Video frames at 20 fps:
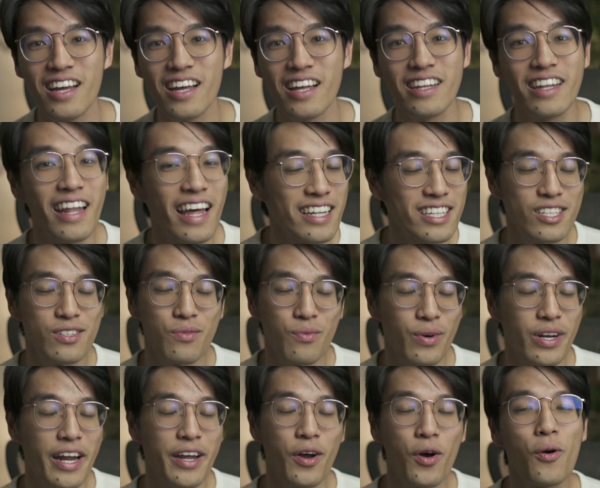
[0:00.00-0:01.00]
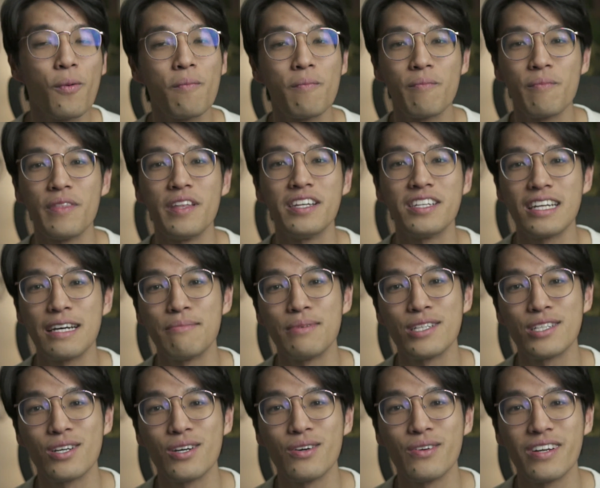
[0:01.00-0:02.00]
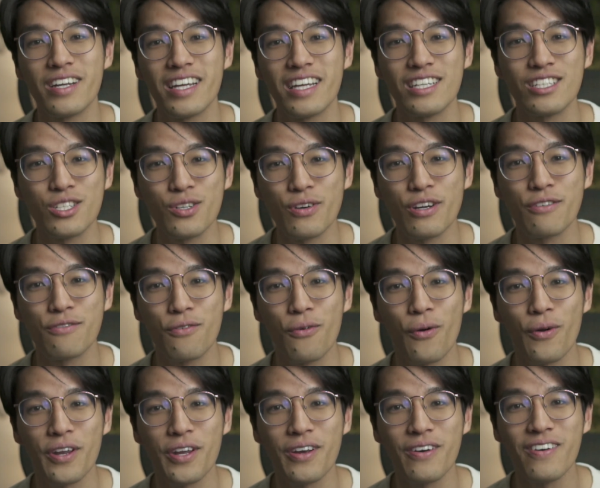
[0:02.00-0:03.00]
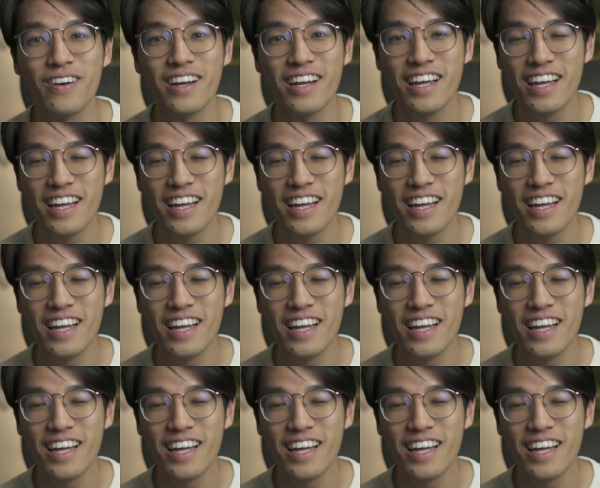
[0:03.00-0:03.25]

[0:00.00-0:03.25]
And that's what I hope this episode is doing for you.